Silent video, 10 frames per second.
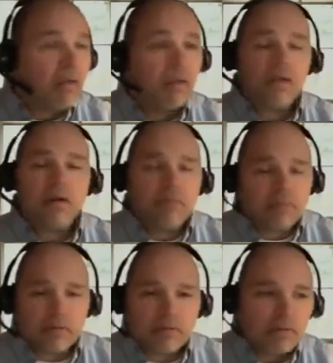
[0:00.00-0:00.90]
you
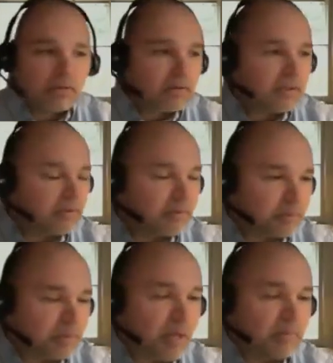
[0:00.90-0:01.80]
know the, you know
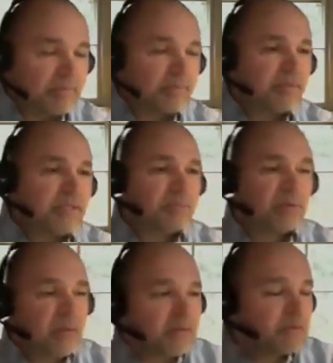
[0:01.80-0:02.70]
probably he
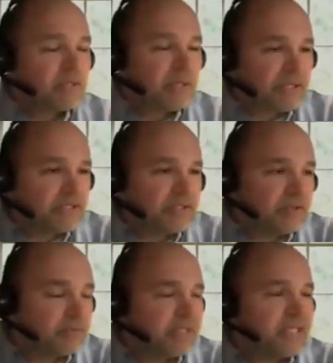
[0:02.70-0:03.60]
probably would like to do the
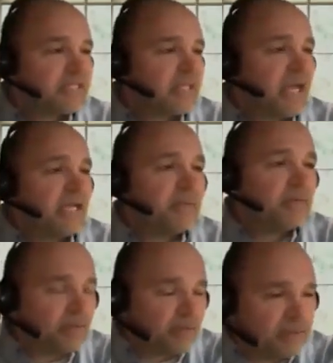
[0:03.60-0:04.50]
police lineup of
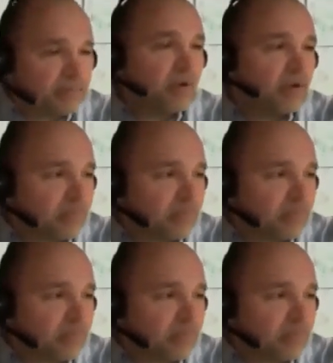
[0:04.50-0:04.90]
all the all the